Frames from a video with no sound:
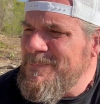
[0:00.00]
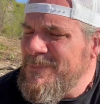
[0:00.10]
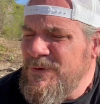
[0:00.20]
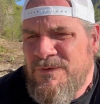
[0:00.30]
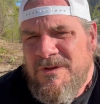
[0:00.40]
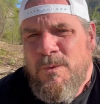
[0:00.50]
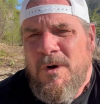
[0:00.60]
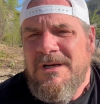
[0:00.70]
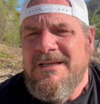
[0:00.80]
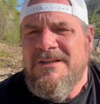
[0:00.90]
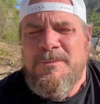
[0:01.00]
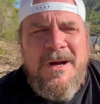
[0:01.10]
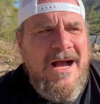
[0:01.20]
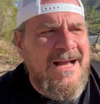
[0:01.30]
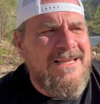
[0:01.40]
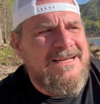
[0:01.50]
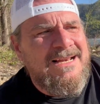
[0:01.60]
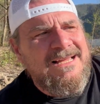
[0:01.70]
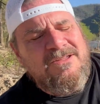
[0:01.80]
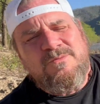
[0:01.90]
usually one in each pocket. And
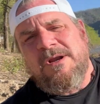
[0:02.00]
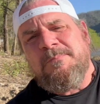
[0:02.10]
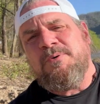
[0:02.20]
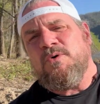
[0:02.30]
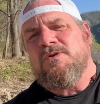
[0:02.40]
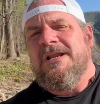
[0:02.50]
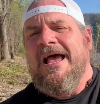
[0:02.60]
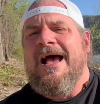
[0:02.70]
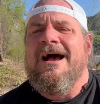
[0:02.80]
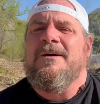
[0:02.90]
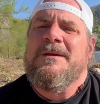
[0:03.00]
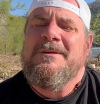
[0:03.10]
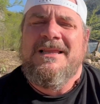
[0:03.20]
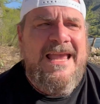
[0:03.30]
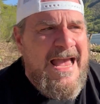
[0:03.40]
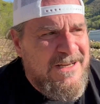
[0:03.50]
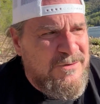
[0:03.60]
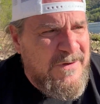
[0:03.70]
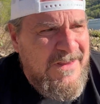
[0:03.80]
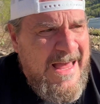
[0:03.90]
I guess when I pulled it out, maybe the cash
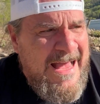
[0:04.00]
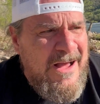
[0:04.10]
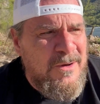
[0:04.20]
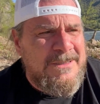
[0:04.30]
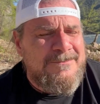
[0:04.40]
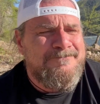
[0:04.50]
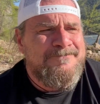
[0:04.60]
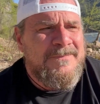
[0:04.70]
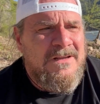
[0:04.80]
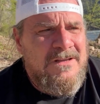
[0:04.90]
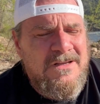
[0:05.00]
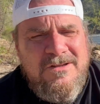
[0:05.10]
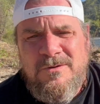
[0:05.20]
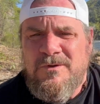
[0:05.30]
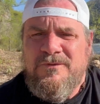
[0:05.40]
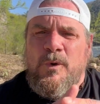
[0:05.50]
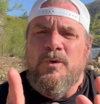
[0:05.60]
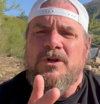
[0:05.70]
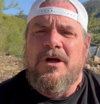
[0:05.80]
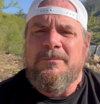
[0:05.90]
fell out, and it was
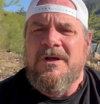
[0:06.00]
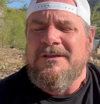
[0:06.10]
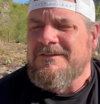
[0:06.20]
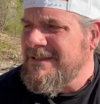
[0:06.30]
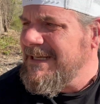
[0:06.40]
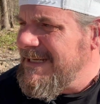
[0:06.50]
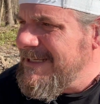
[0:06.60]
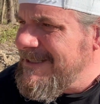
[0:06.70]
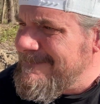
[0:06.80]
folded up nice and neat.